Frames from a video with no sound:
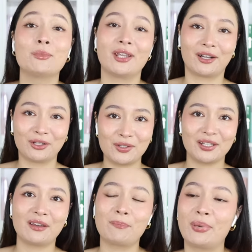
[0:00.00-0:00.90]
But yeah, closing
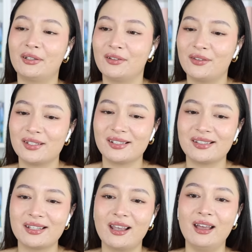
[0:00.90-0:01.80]
that
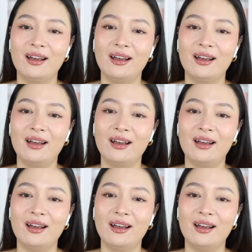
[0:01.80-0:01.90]
parenthesis,